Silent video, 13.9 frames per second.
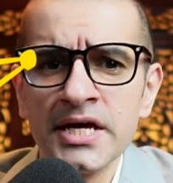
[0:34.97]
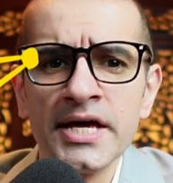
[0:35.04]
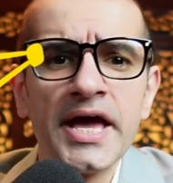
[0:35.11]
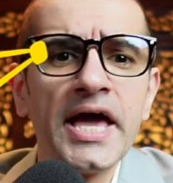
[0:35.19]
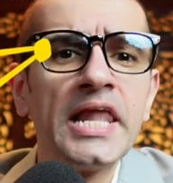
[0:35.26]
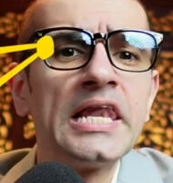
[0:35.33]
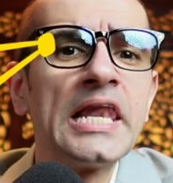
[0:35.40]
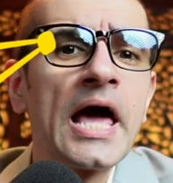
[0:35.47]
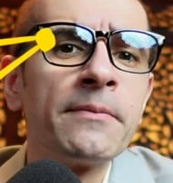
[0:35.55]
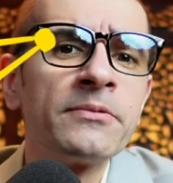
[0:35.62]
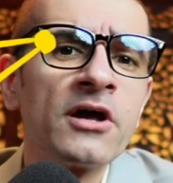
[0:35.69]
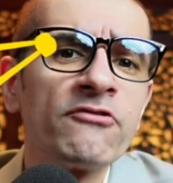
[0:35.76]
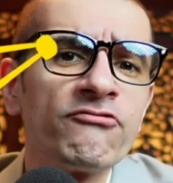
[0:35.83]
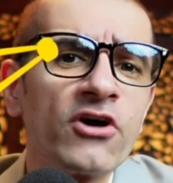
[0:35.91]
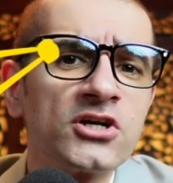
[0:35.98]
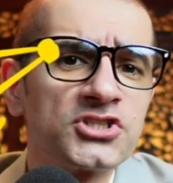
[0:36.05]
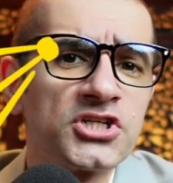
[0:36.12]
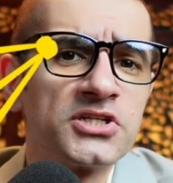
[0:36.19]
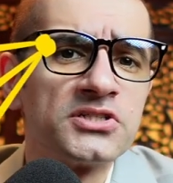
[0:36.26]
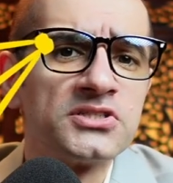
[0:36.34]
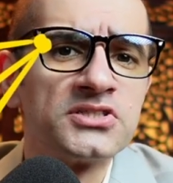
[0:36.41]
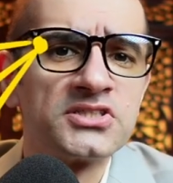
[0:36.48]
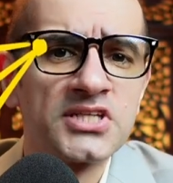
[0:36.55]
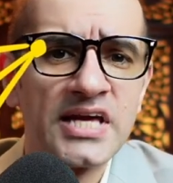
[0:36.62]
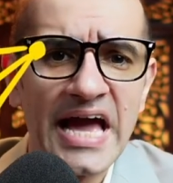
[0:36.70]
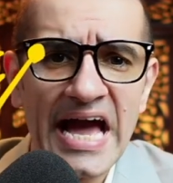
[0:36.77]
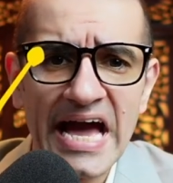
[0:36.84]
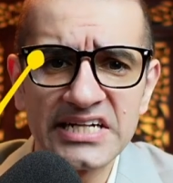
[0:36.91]
and Lambda functions
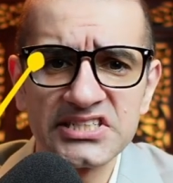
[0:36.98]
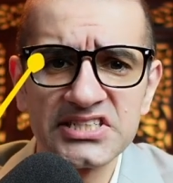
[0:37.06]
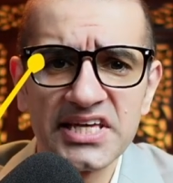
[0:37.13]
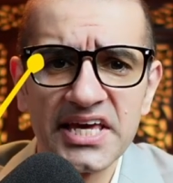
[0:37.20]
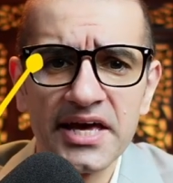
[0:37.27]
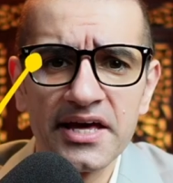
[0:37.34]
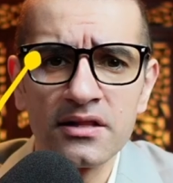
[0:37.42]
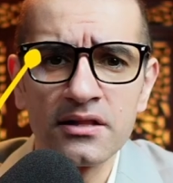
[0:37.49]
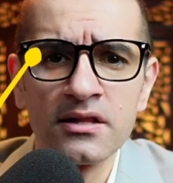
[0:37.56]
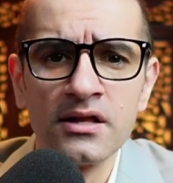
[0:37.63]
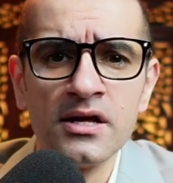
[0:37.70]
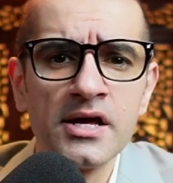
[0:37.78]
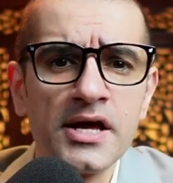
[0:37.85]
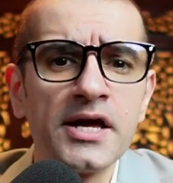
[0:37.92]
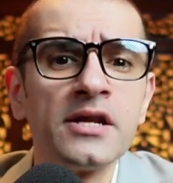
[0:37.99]
at scale and